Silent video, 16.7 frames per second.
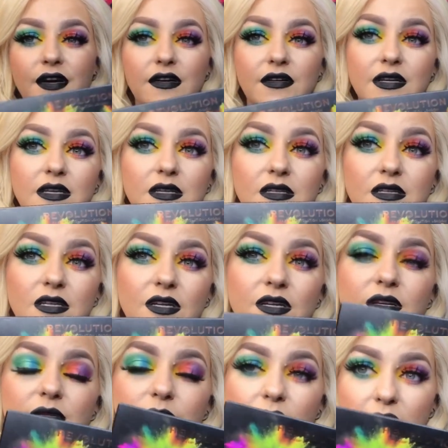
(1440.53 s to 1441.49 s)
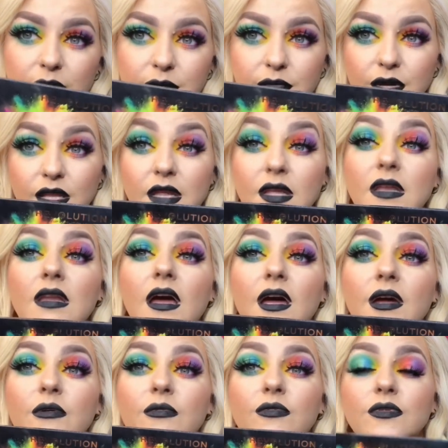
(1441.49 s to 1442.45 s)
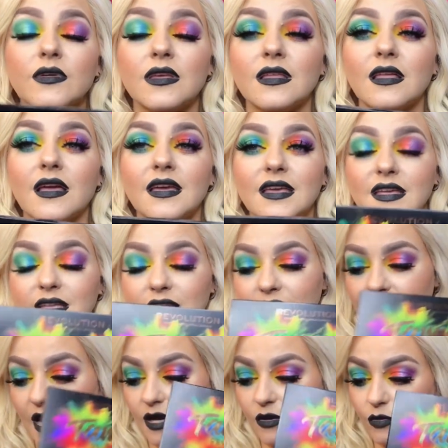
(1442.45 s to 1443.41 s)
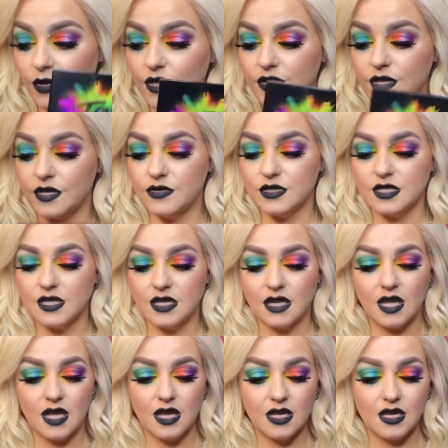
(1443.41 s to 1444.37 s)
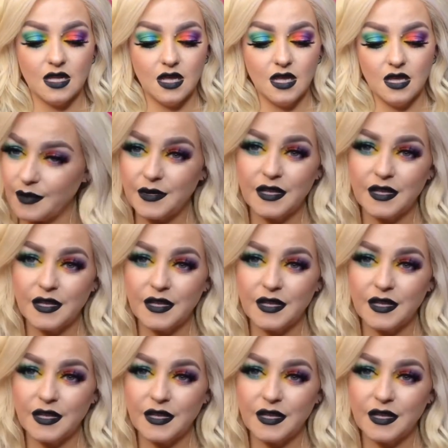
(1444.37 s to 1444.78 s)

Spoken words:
very good in my opinion. I really like it, and I will use it again.